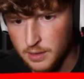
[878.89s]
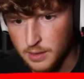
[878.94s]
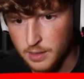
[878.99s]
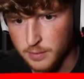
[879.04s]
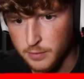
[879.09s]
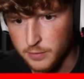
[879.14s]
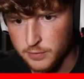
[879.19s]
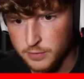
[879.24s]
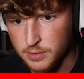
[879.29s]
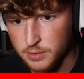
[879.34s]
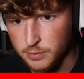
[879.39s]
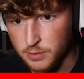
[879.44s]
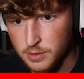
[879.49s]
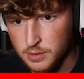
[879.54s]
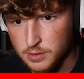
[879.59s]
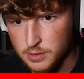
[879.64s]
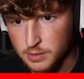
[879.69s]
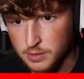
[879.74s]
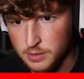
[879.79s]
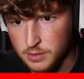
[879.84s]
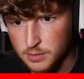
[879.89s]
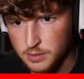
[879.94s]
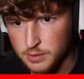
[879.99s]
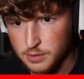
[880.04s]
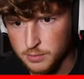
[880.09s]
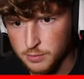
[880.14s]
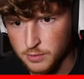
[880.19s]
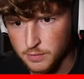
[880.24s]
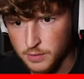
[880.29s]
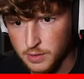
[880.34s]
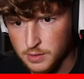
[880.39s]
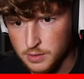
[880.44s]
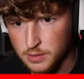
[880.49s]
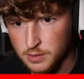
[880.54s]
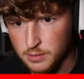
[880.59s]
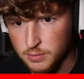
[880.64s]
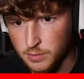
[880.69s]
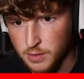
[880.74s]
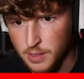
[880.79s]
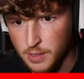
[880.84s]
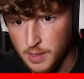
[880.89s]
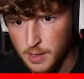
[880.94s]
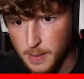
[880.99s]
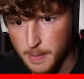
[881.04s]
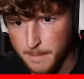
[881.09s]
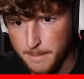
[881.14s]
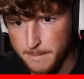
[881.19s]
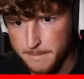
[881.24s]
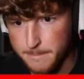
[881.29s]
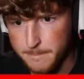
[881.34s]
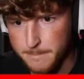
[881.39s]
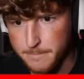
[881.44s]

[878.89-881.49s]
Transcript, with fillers: got me for some reason. Let's move this as well.